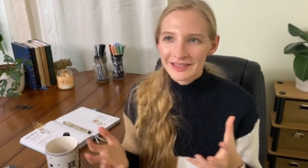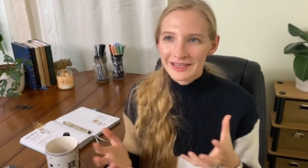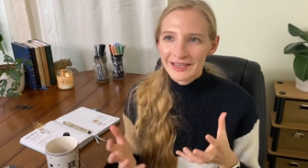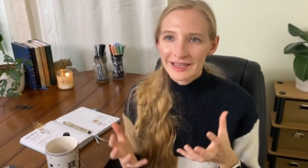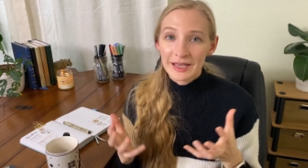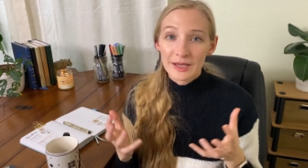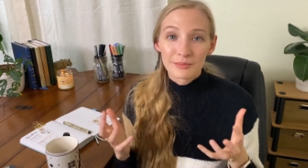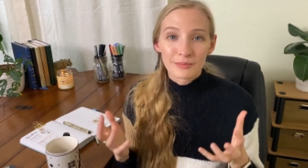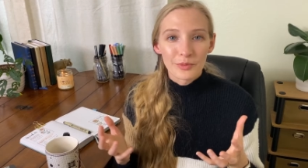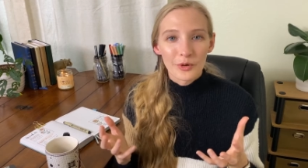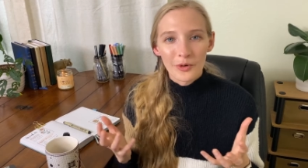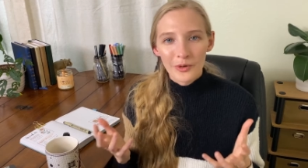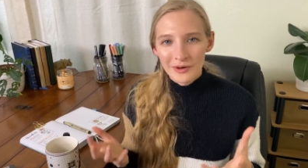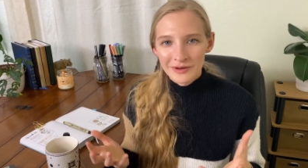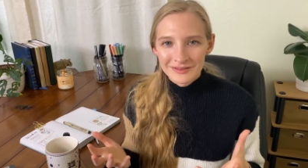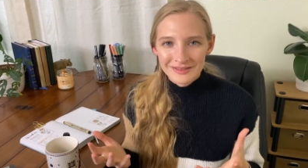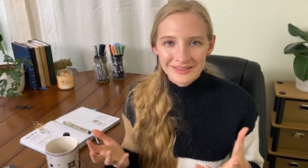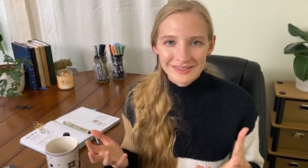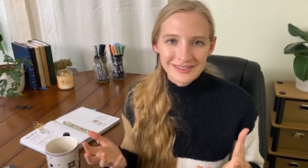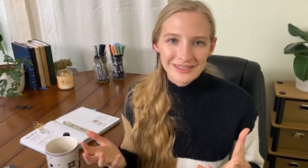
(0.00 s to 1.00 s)
the
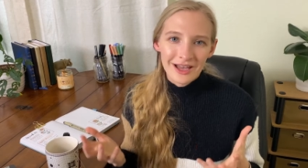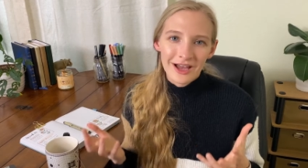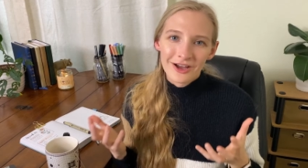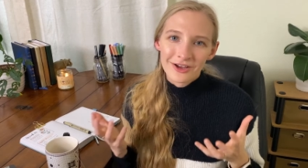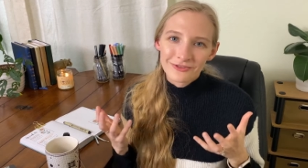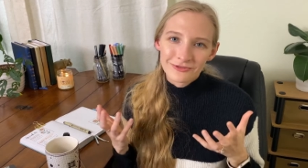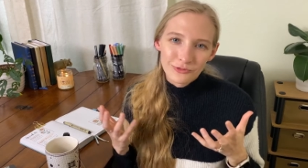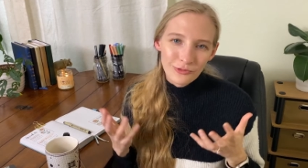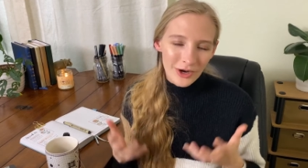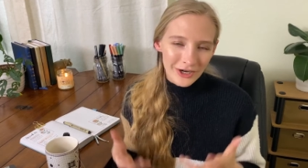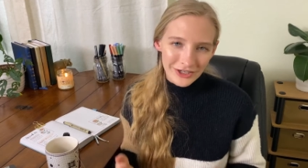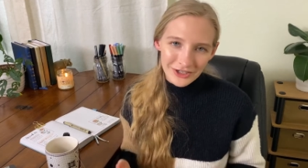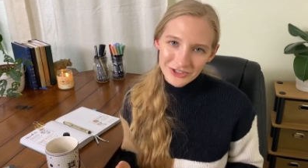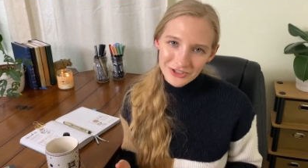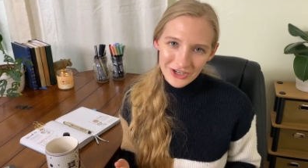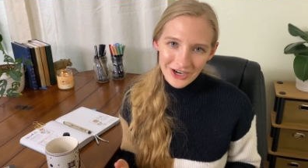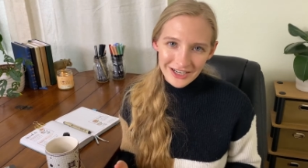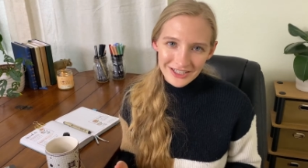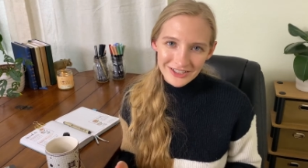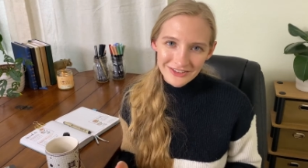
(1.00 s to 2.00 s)
importance of what you're
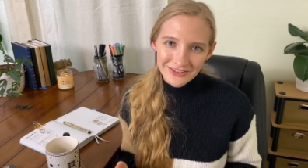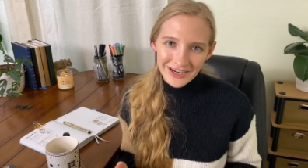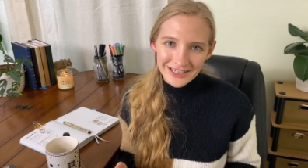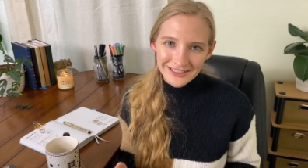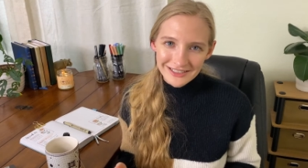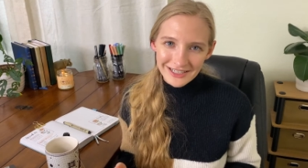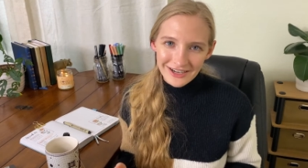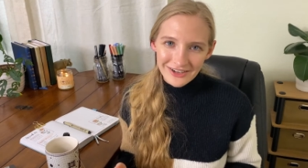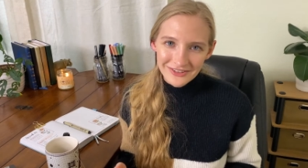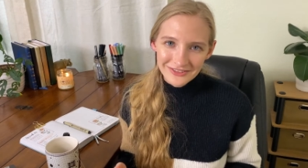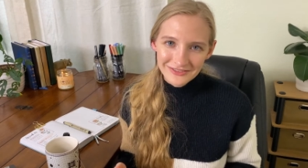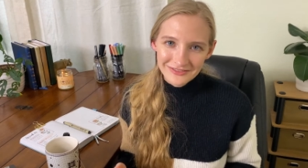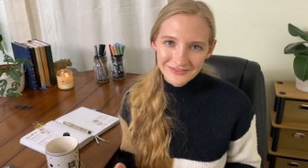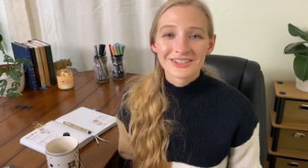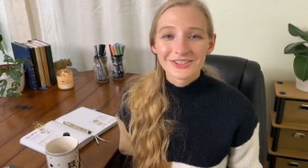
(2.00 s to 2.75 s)
trying to write down.